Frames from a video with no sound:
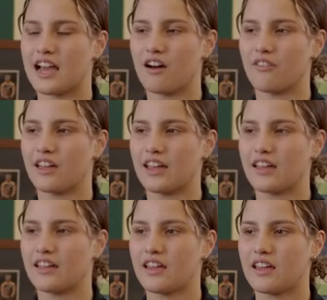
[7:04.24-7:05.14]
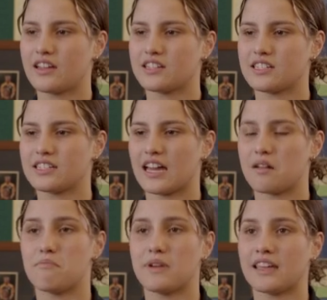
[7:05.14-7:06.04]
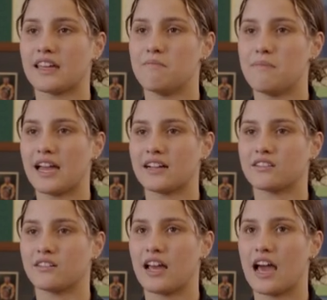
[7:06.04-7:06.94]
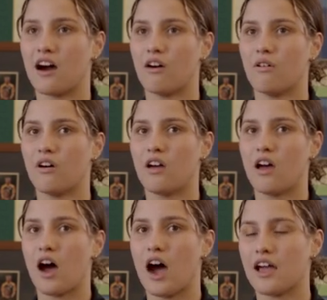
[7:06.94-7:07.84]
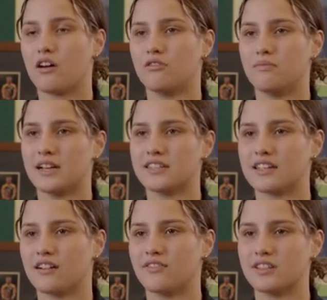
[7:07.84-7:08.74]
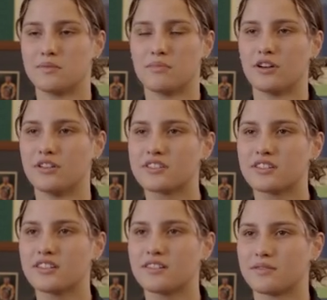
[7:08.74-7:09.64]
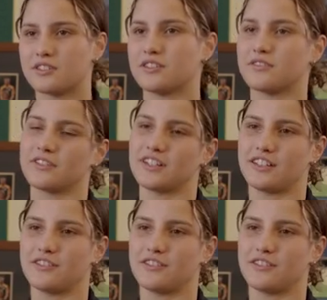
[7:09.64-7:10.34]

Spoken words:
now that she's had a big impact on how I hold myself as a person, which is really